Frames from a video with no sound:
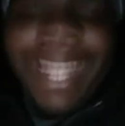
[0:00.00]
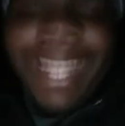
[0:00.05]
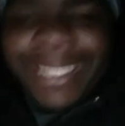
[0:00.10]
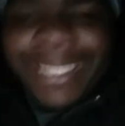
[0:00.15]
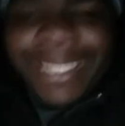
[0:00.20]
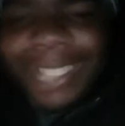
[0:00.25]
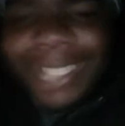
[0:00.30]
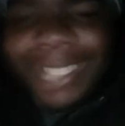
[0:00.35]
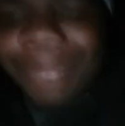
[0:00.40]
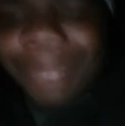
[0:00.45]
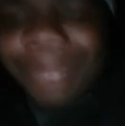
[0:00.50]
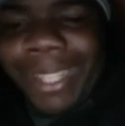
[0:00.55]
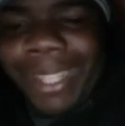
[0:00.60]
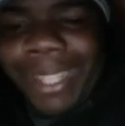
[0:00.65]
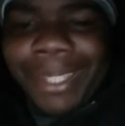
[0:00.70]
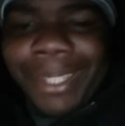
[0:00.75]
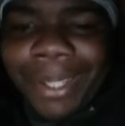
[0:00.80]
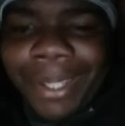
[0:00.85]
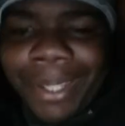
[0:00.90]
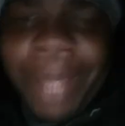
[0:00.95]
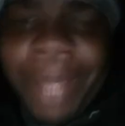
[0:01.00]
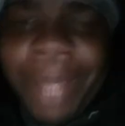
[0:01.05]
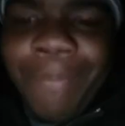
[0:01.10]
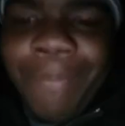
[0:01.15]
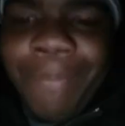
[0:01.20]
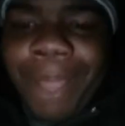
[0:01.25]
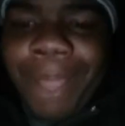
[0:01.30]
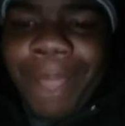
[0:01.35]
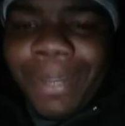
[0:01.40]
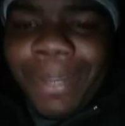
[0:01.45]
seem like it, but
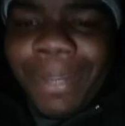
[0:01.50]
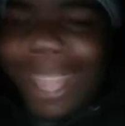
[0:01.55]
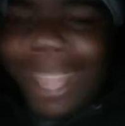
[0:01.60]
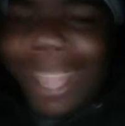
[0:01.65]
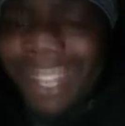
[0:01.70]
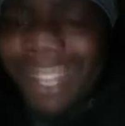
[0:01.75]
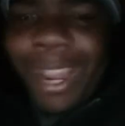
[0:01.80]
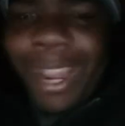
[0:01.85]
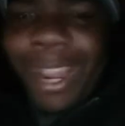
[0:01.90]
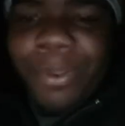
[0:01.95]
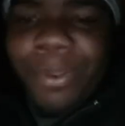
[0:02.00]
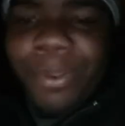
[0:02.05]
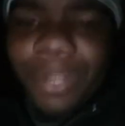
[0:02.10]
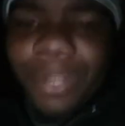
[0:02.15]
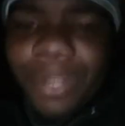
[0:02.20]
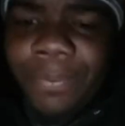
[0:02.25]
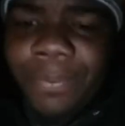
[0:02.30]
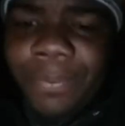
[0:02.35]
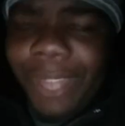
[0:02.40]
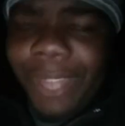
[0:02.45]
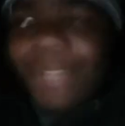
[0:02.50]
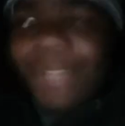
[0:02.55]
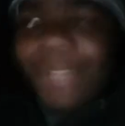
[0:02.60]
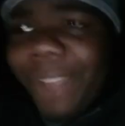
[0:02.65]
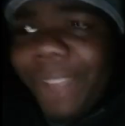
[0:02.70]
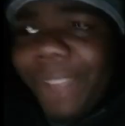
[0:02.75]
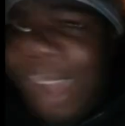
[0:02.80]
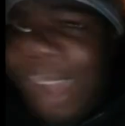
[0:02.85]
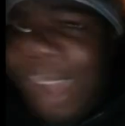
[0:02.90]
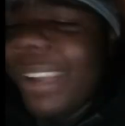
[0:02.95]
I've been hanging out with him for like
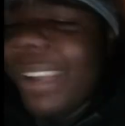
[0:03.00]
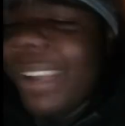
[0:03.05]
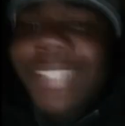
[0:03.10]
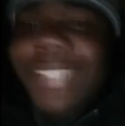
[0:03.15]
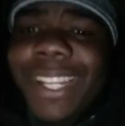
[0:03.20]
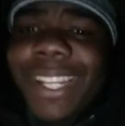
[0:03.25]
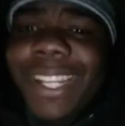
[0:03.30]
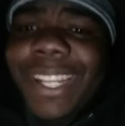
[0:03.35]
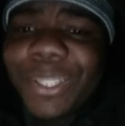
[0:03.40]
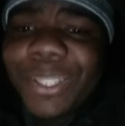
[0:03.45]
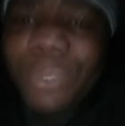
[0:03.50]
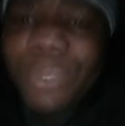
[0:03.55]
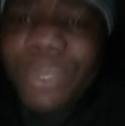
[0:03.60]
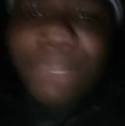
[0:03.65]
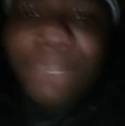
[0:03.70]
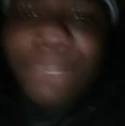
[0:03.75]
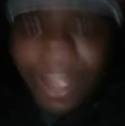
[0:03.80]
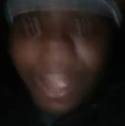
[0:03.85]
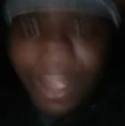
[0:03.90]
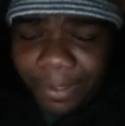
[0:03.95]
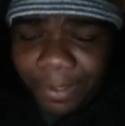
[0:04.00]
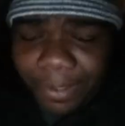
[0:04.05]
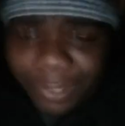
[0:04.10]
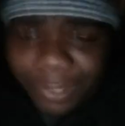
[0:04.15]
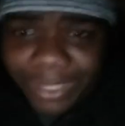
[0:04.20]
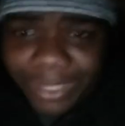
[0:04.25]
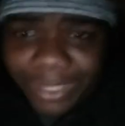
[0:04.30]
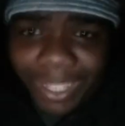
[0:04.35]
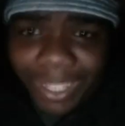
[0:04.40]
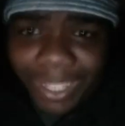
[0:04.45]
five hours. I didn't do five hours of
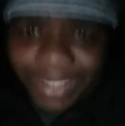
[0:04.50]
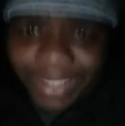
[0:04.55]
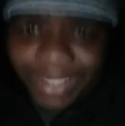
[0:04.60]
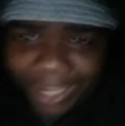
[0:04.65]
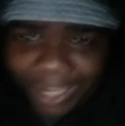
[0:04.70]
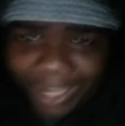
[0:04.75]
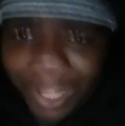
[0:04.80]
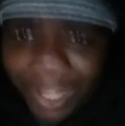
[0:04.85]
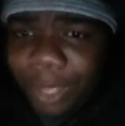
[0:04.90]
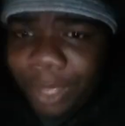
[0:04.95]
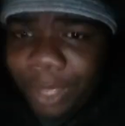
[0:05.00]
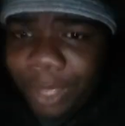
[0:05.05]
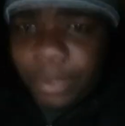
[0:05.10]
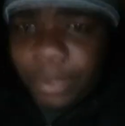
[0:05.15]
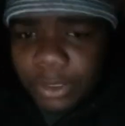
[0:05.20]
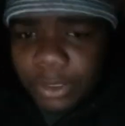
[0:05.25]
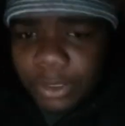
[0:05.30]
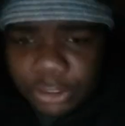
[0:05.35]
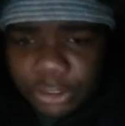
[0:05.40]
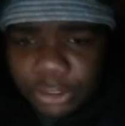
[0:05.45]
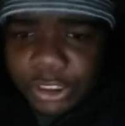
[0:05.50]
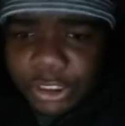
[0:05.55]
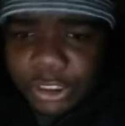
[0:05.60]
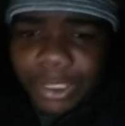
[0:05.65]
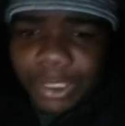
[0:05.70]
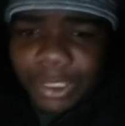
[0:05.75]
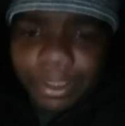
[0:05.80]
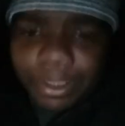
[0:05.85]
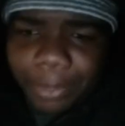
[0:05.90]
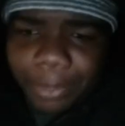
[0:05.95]
contact. We are just chilling
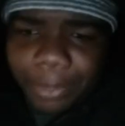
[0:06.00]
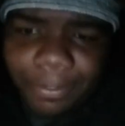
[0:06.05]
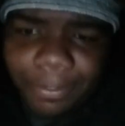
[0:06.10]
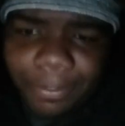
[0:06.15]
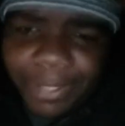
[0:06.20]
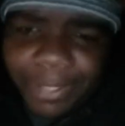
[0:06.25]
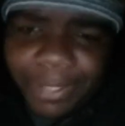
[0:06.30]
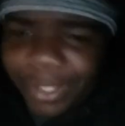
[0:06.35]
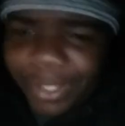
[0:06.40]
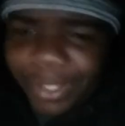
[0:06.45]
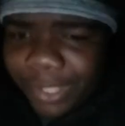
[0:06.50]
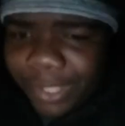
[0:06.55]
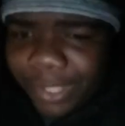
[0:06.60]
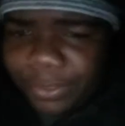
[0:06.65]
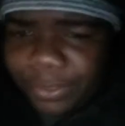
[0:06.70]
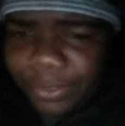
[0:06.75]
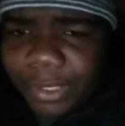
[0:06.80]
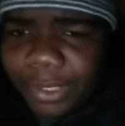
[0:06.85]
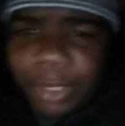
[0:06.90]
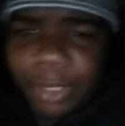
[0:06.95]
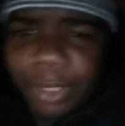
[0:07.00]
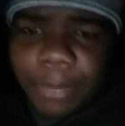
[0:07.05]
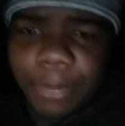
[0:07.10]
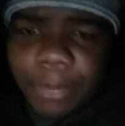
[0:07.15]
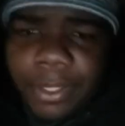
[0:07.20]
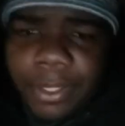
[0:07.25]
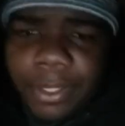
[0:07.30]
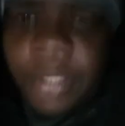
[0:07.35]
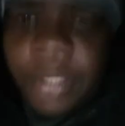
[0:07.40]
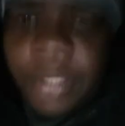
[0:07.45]
and playing video games for a little bit.
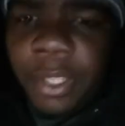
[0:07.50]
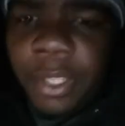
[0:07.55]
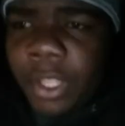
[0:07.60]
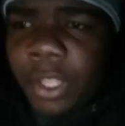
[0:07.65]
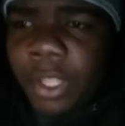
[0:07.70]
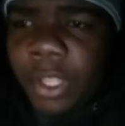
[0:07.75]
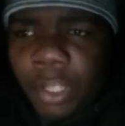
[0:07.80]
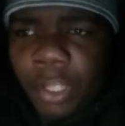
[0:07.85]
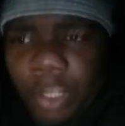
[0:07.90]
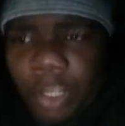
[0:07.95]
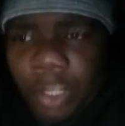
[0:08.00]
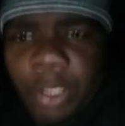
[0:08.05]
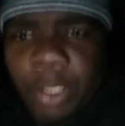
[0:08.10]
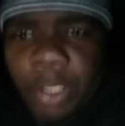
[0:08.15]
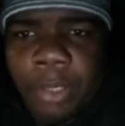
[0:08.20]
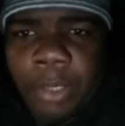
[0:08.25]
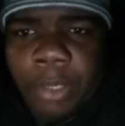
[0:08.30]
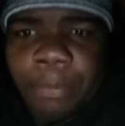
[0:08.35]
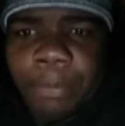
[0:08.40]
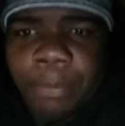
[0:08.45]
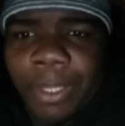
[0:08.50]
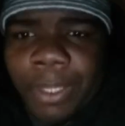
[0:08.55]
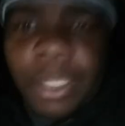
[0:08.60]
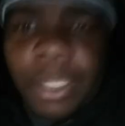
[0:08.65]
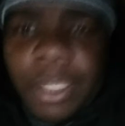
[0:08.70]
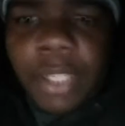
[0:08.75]
But